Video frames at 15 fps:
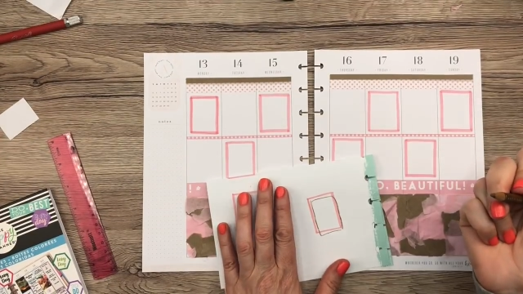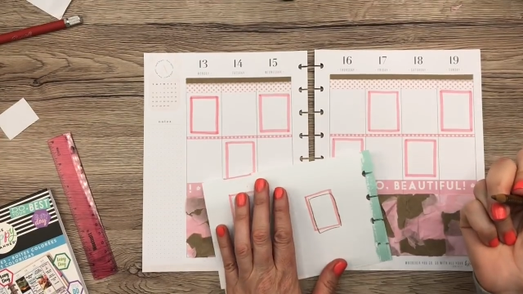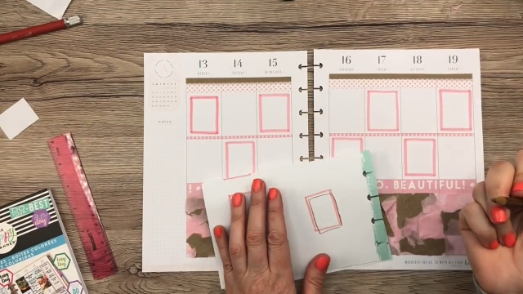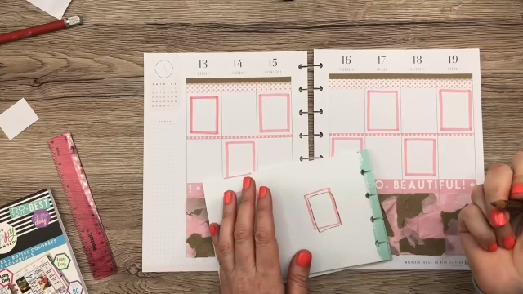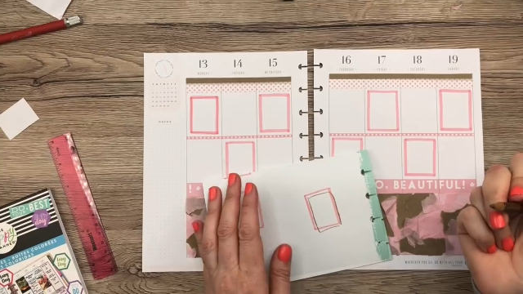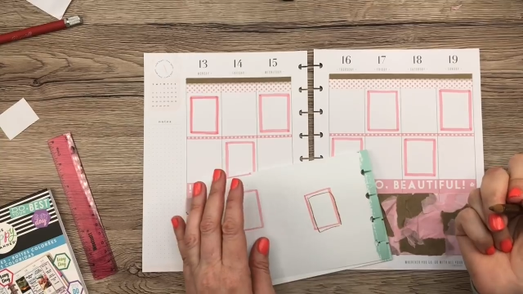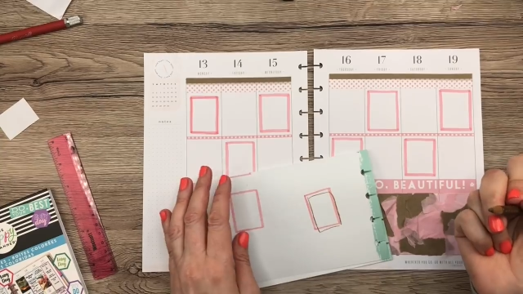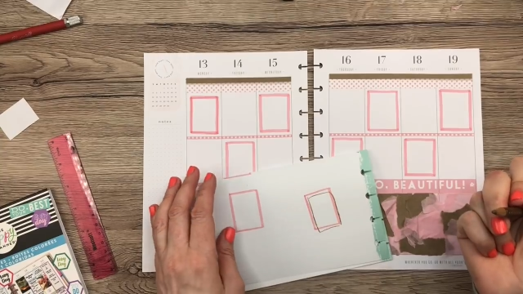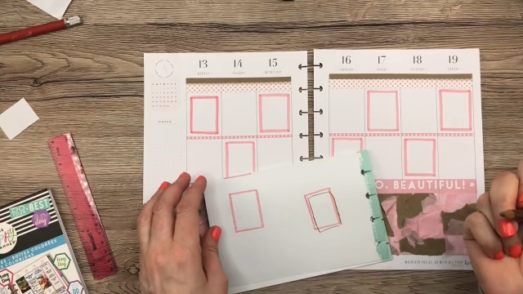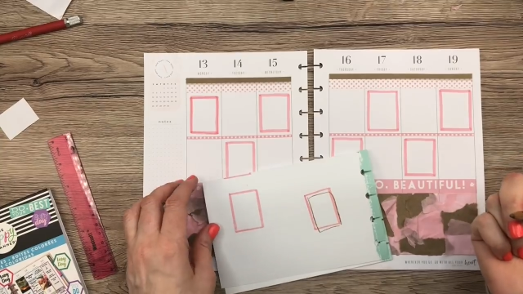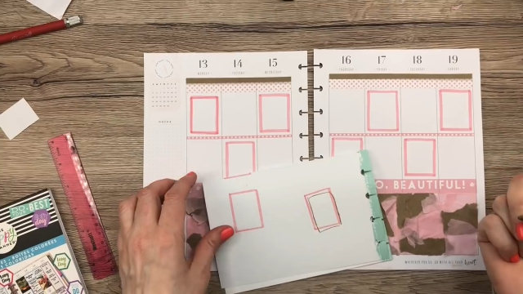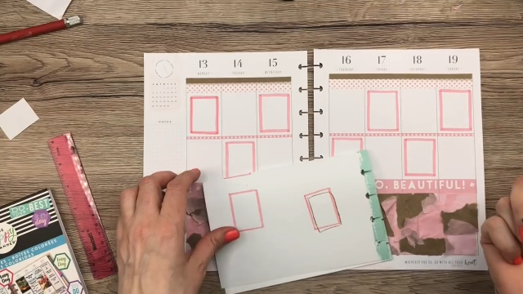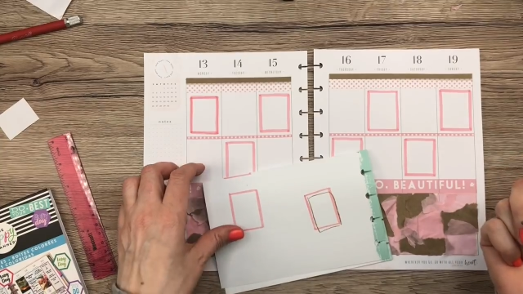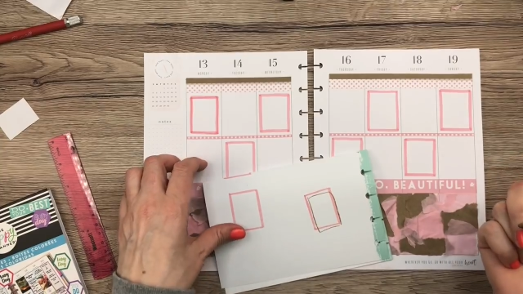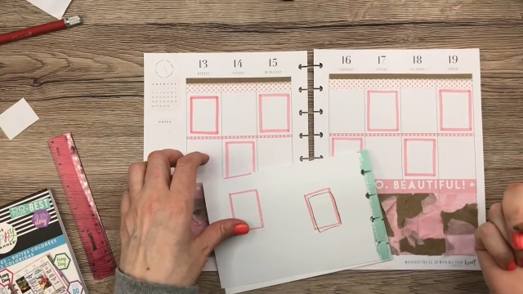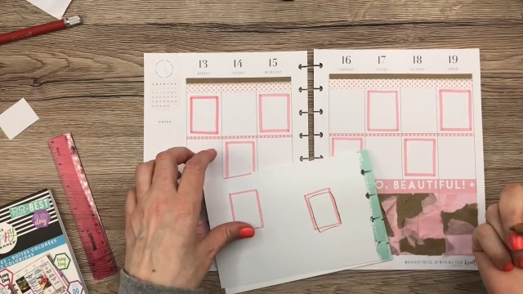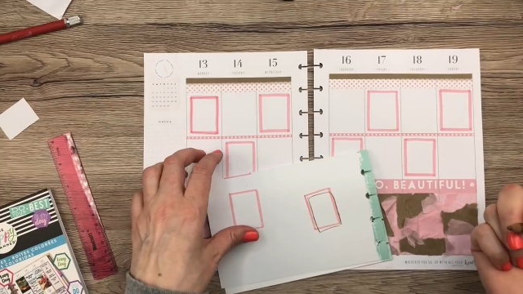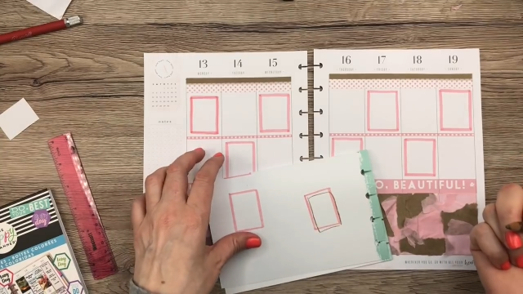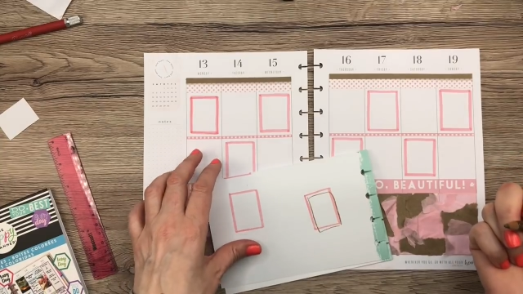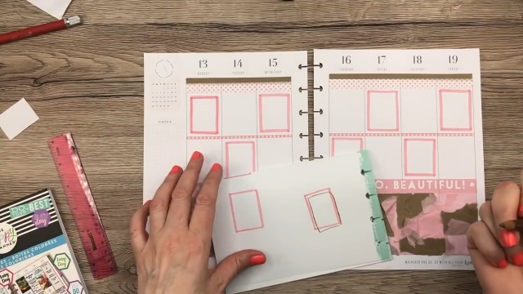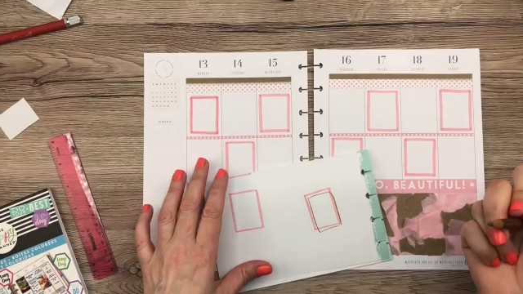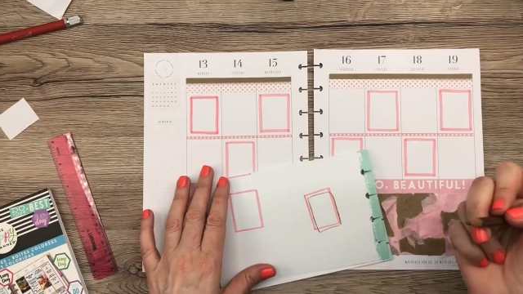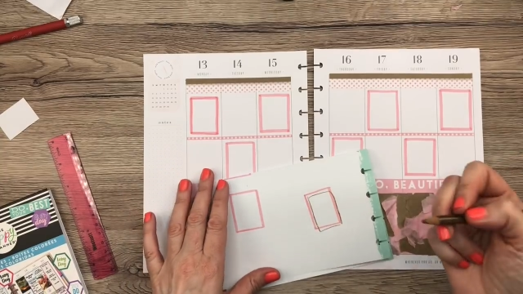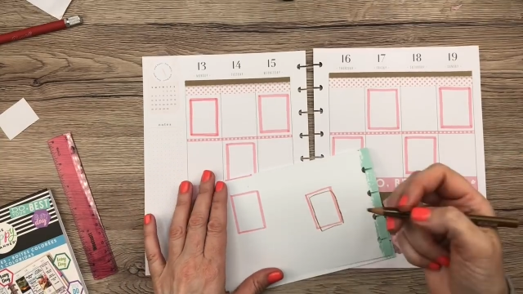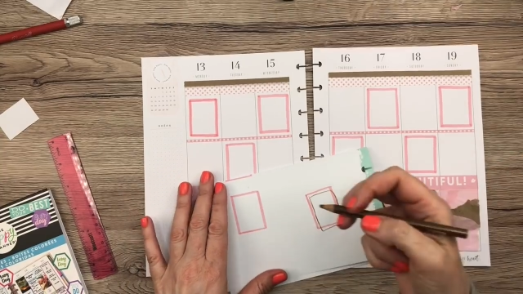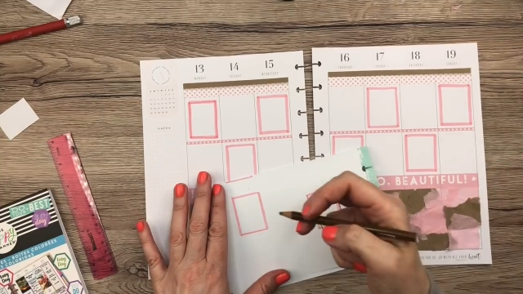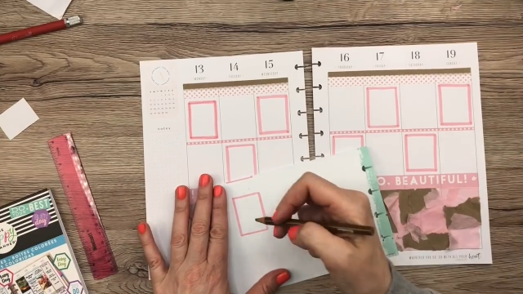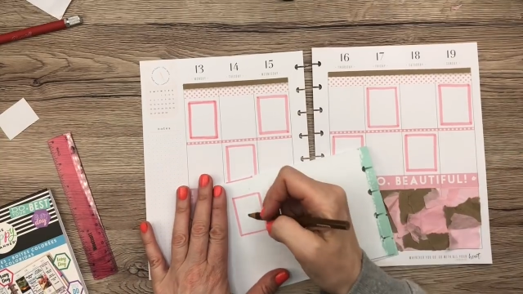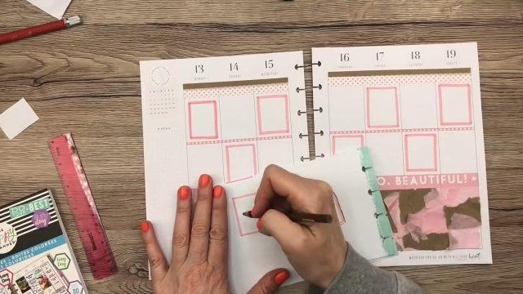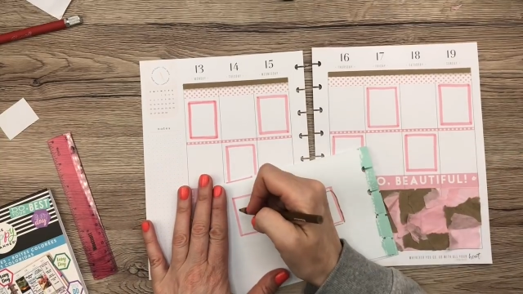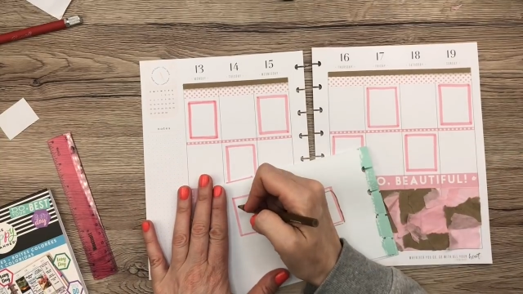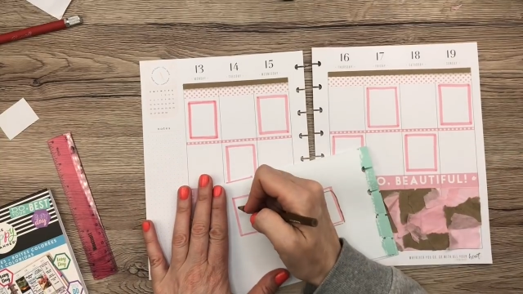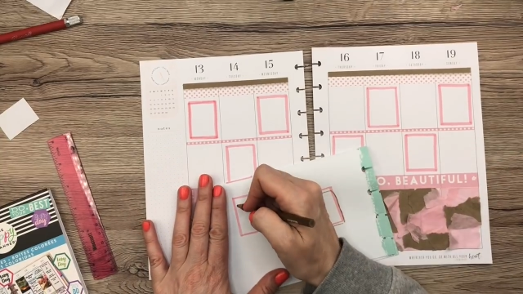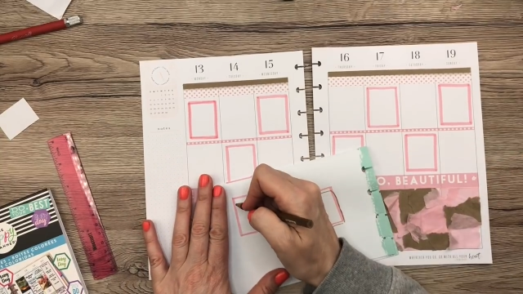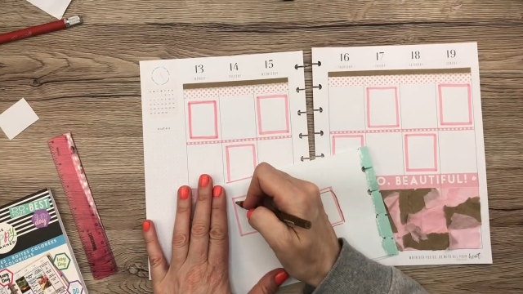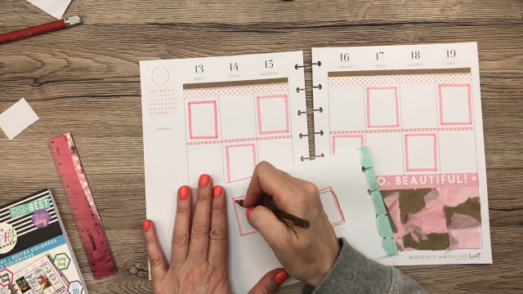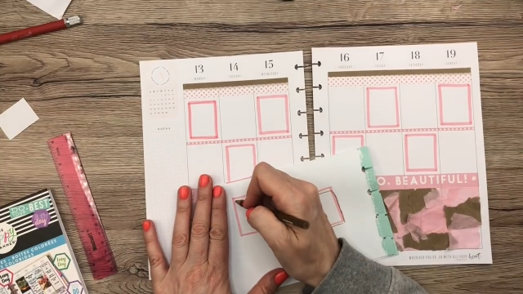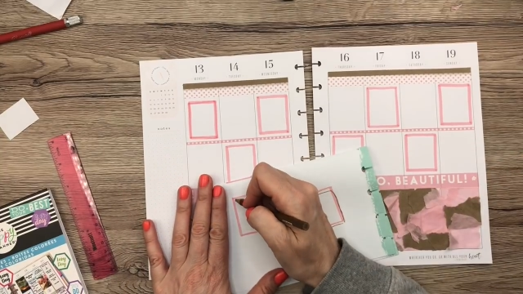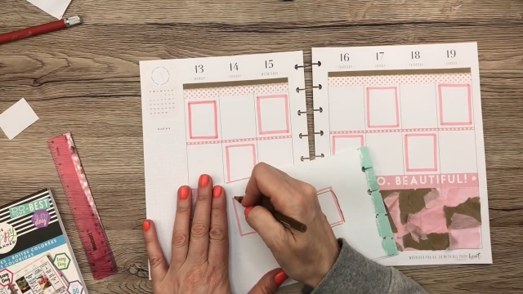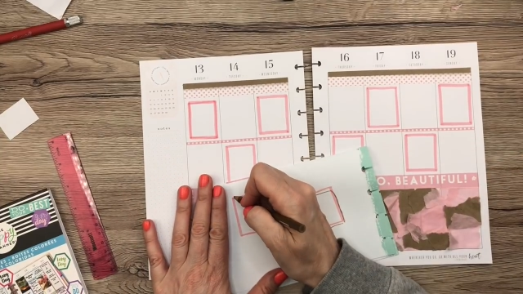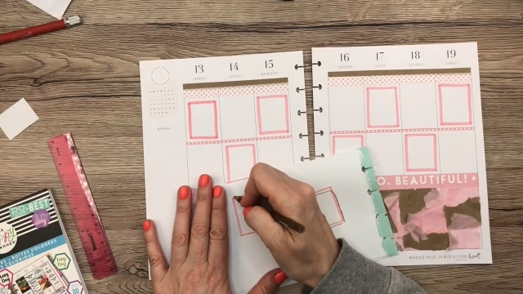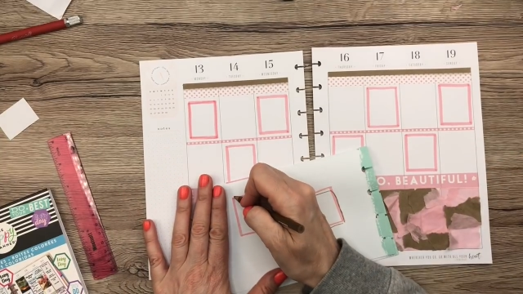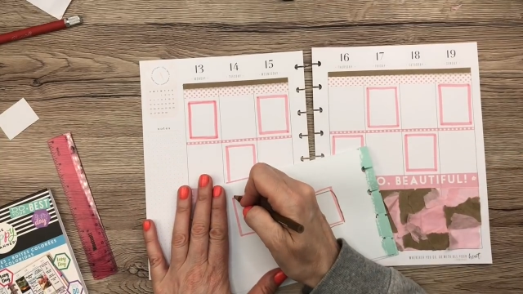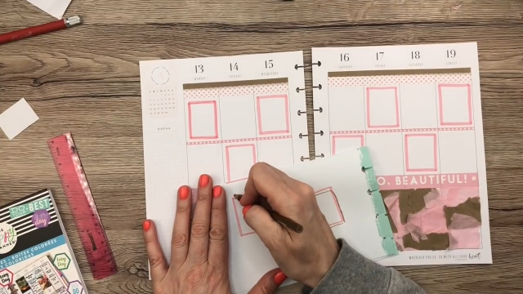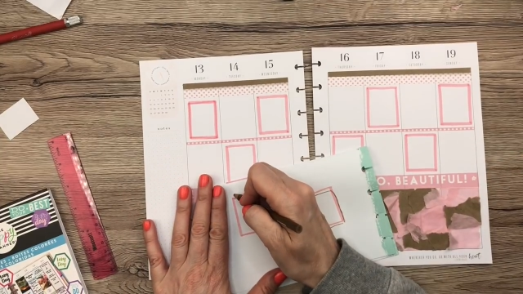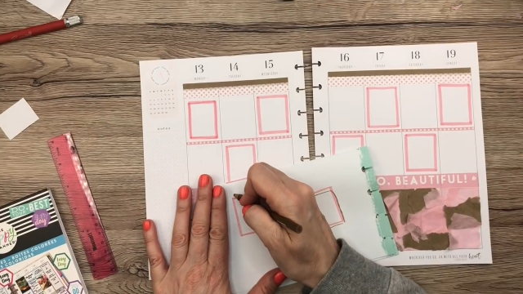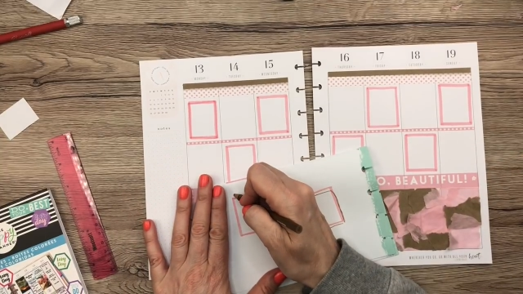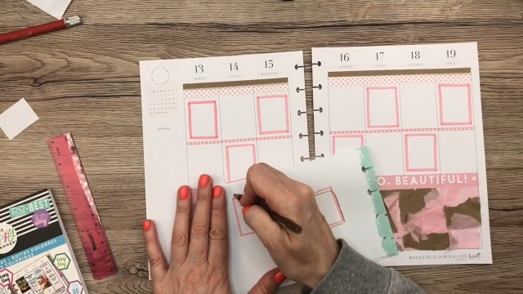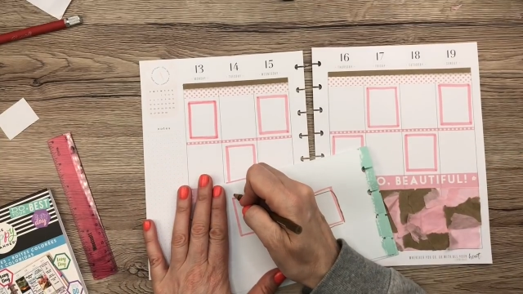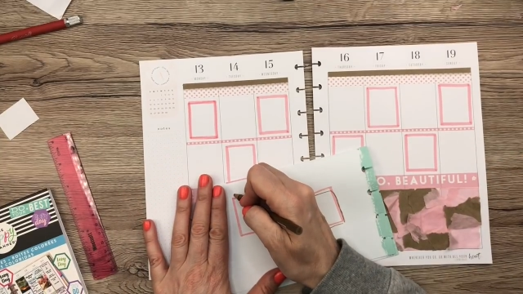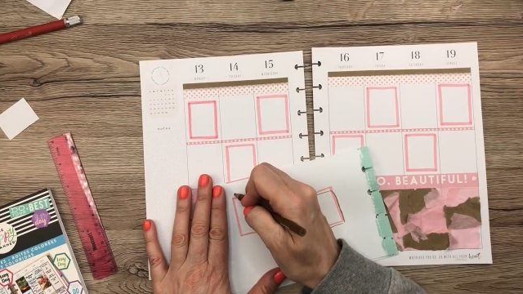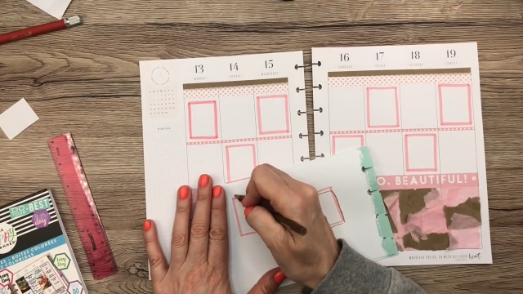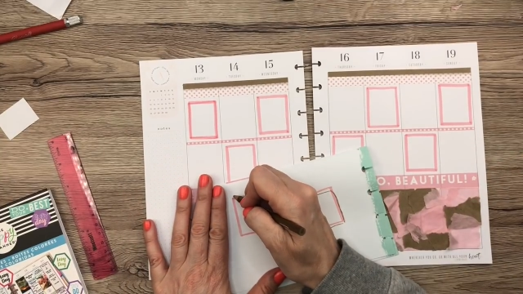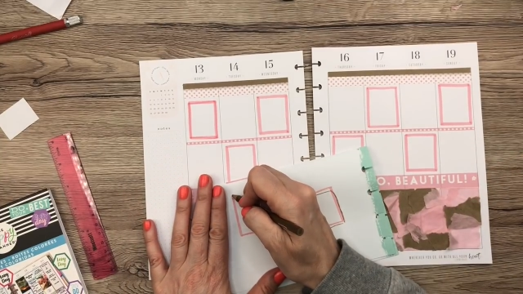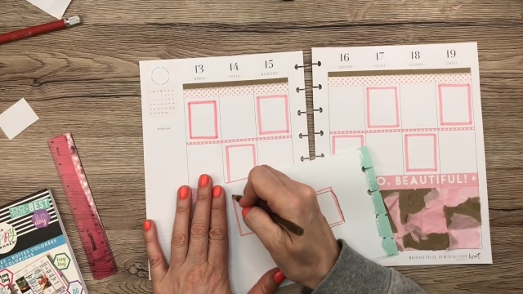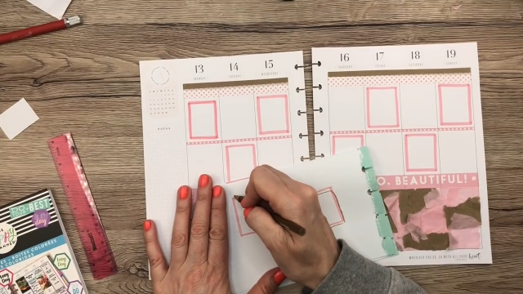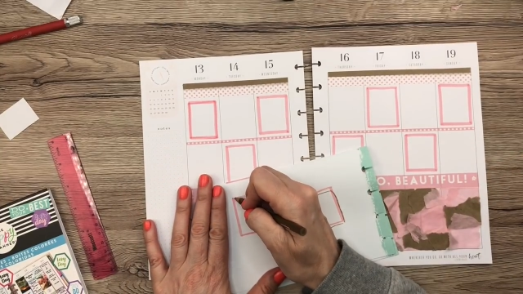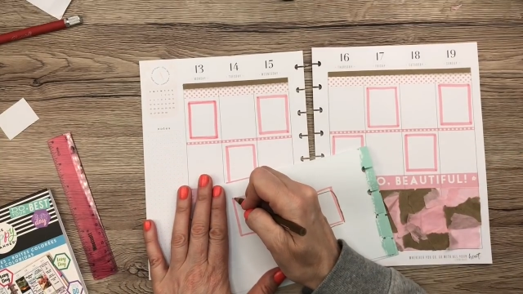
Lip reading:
[unreadable: no face in view]